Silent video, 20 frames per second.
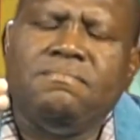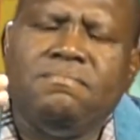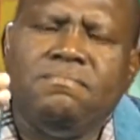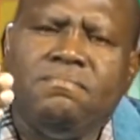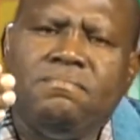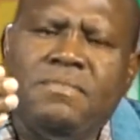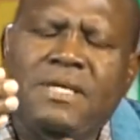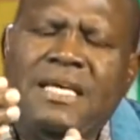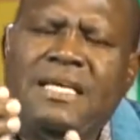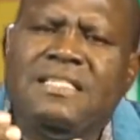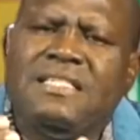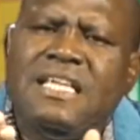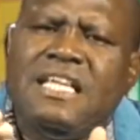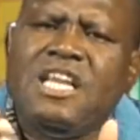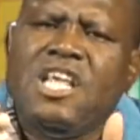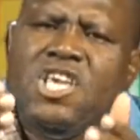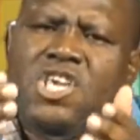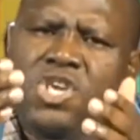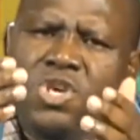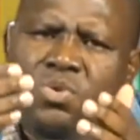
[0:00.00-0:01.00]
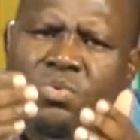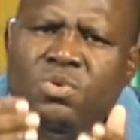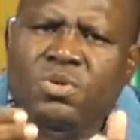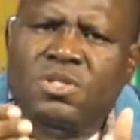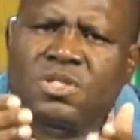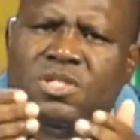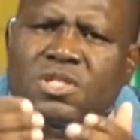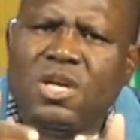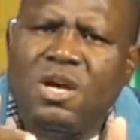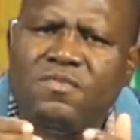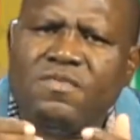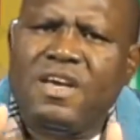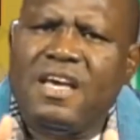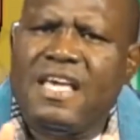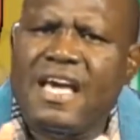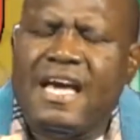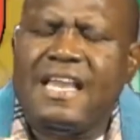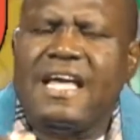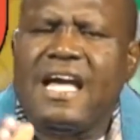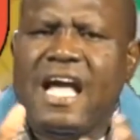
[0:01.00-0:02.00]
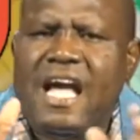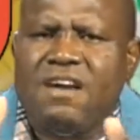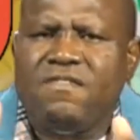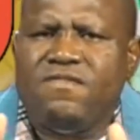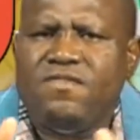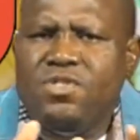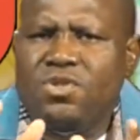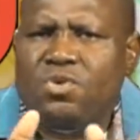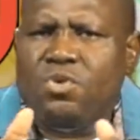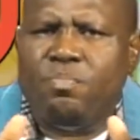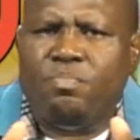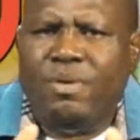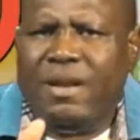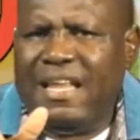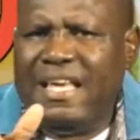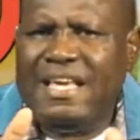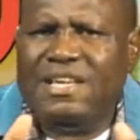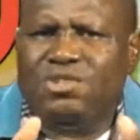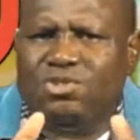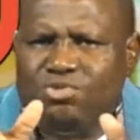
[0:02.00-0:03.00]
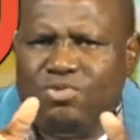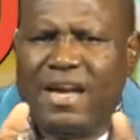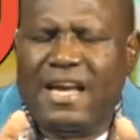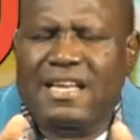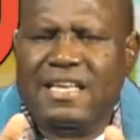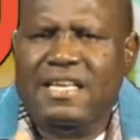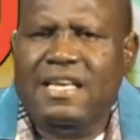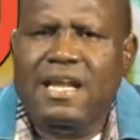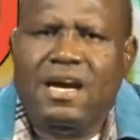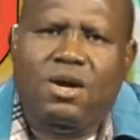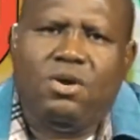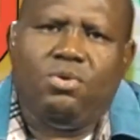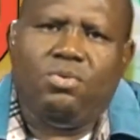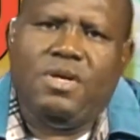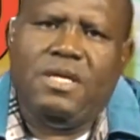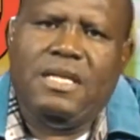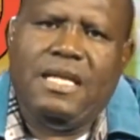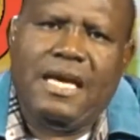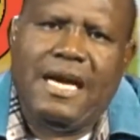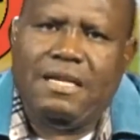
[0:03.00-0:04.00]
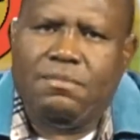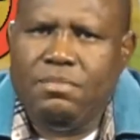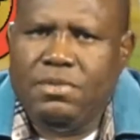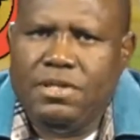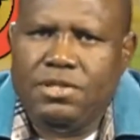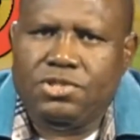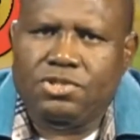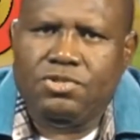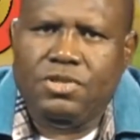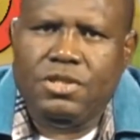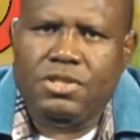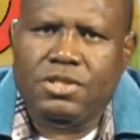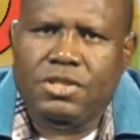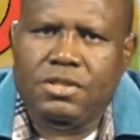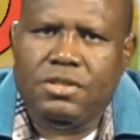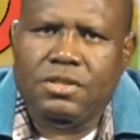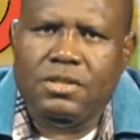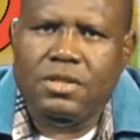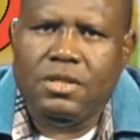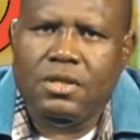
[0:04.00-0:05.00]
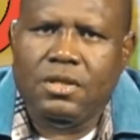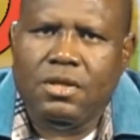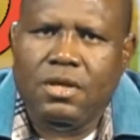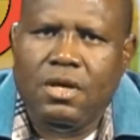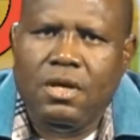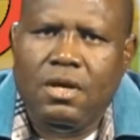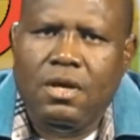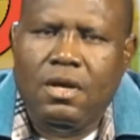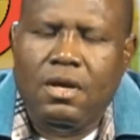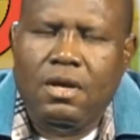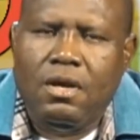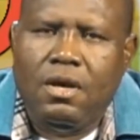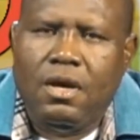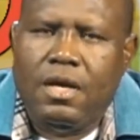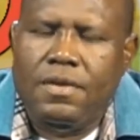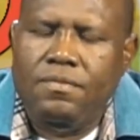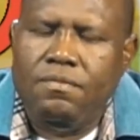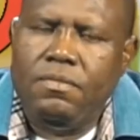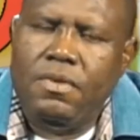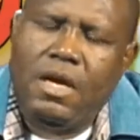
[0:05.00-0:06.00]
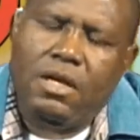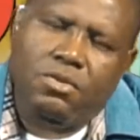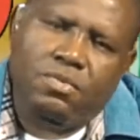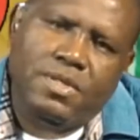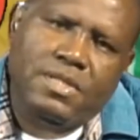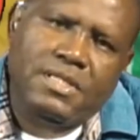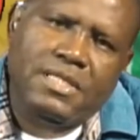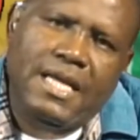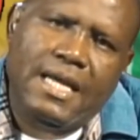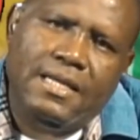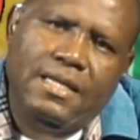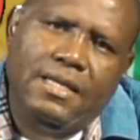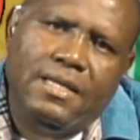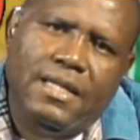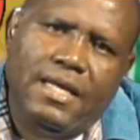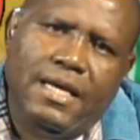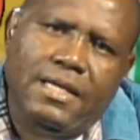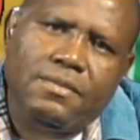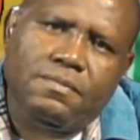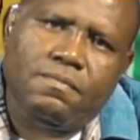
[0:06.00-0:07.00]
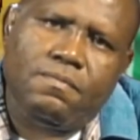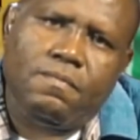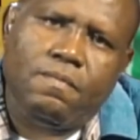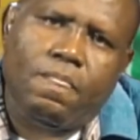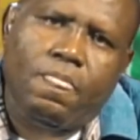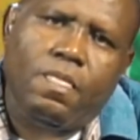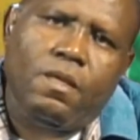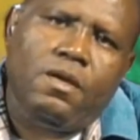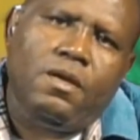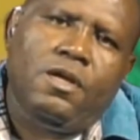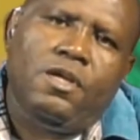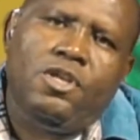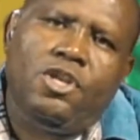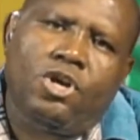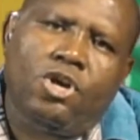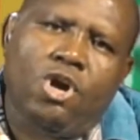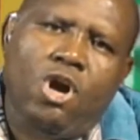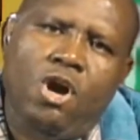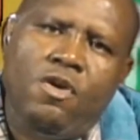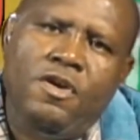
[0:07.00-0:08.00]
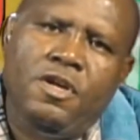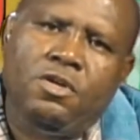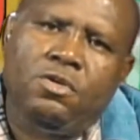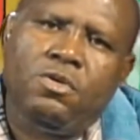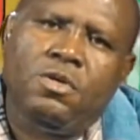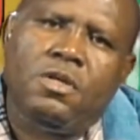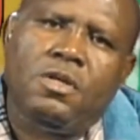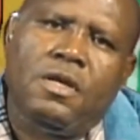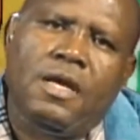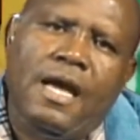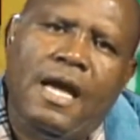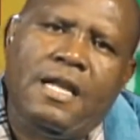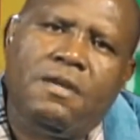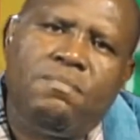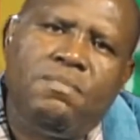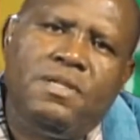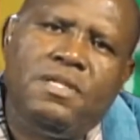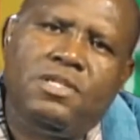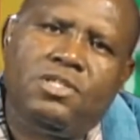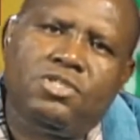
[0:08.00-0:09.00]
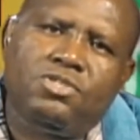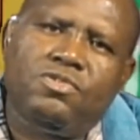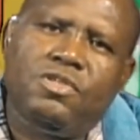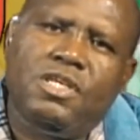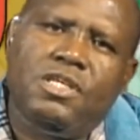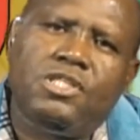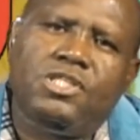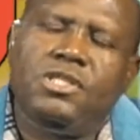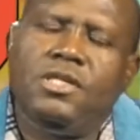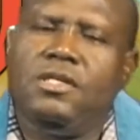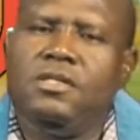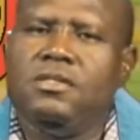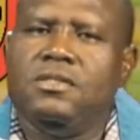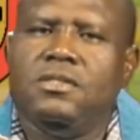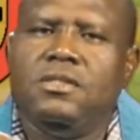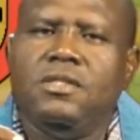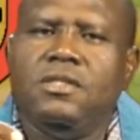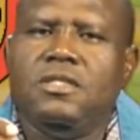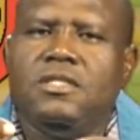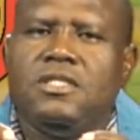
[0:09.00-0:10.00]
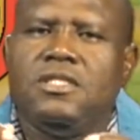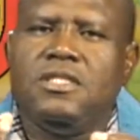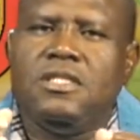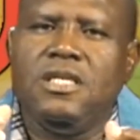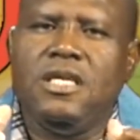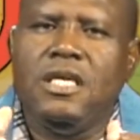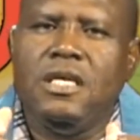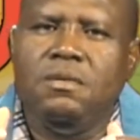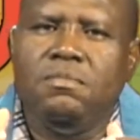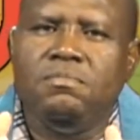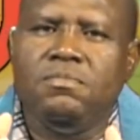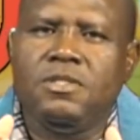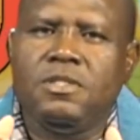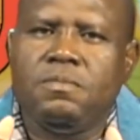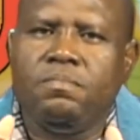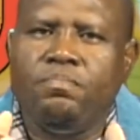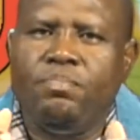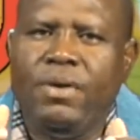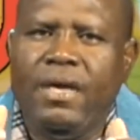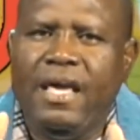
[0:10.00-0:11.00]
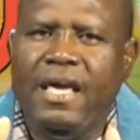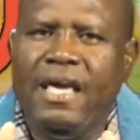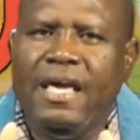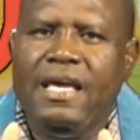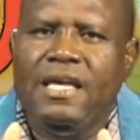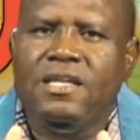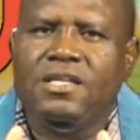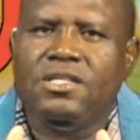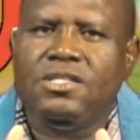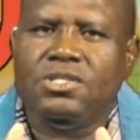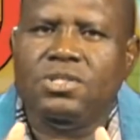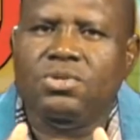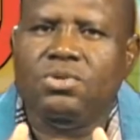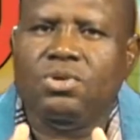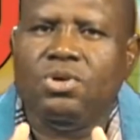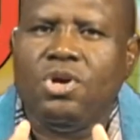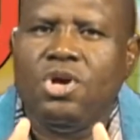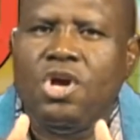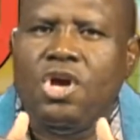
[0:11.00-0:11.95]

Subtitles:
means that the youth of Guyana have no place right now in the administration. And notwithstanding that, the current administration seems paying to